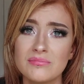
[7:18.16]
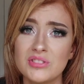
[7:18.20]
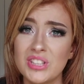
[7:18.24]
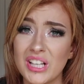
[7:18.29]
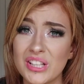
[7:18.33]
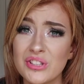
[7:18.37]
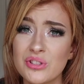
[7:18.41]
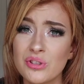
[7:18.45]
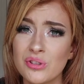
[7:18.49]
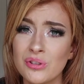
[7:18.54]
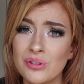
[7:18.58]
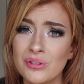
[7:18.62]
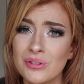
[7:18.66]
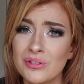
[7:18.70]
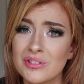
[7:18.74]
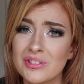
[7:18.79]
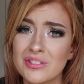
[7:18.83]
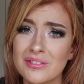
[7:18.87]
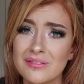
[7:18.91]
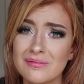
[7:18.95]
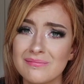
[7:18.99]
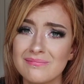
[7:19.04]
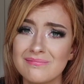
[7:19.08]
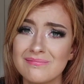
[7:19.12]

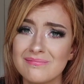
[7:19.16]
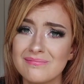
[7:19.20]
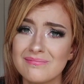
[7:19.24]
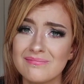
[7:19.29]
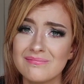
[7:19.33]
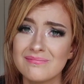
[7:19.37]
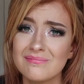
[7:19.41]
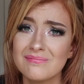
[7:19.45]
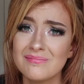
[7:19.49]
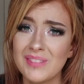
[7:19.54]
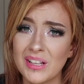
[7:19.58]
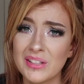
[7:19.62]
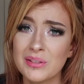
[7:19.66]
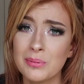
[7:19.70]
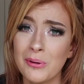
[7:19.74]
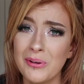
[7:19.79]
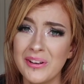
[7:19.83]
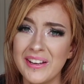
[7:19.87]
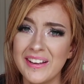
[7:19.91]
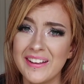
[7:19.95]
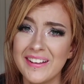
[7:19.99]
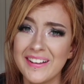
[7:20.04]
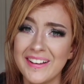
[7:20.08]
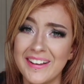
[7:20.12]
tattoos. That's all
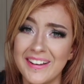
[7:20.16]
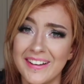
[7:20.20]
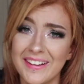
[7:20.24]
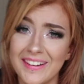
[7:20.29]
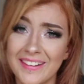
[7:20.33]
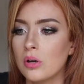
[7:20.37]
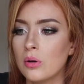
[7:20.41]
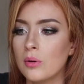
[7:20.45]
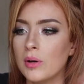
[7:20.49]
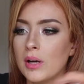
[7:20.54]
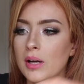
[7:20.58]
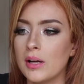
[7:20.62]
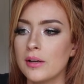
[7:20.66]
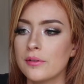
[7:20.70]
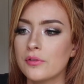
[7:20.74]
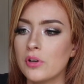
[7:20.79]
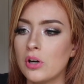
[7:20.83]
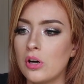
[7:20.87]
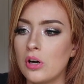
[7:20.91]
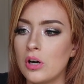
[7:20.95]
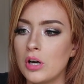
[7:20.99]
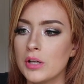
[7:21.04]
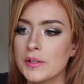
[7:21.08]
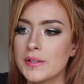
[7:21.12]
it. So I've
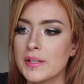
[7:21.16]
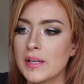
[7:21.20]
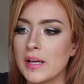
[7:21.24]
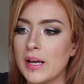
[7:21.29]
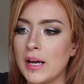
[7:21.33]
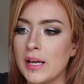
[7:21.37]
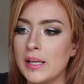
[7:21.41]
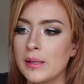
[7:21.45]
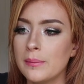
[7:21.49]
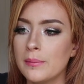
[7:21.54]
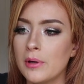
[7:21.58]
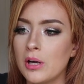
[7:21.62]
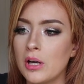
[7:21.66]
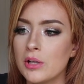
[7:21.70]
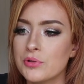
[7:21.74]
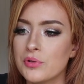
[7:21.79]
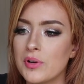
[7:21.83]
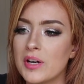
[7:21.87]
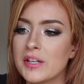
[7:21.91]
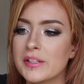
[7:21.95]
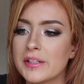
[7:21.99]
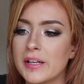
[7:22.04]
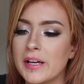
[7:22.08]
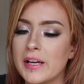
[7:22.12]
got any more
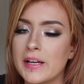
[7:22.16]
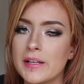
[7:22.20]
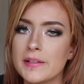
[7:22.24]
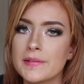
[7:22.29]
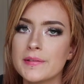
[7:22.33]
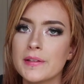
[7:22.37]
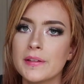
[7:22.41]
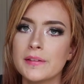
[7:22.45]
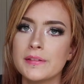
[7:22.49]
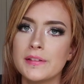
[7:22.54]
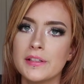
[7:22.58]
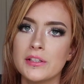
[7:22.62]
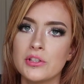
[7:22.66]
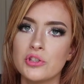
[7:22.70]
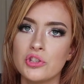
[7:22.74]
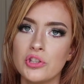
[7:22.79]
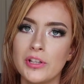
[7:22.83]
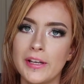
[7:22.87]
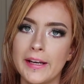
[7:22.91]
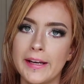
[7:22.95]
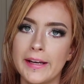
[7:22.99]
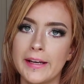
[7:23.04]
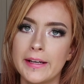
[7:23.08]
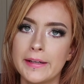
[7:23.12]
track days this
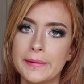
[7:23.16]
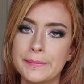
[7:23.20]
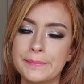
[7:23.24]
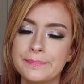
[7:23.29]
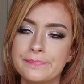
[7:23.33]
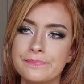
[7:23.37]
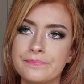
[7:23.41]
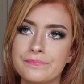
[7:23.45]
year?